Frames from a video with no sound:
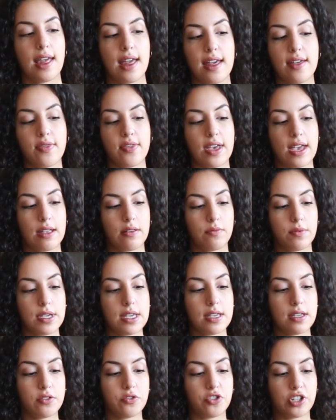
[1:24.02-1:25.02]
And then
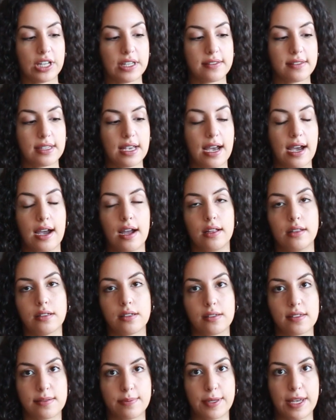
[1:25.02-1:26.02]
we just add
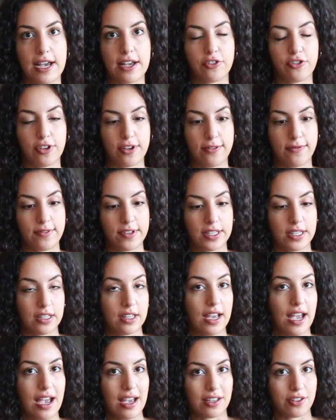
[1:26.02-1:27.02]
a splash of
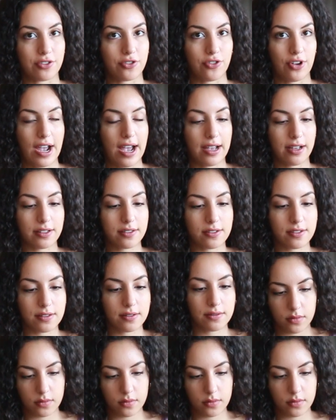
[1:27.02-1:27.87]
vanilla extract.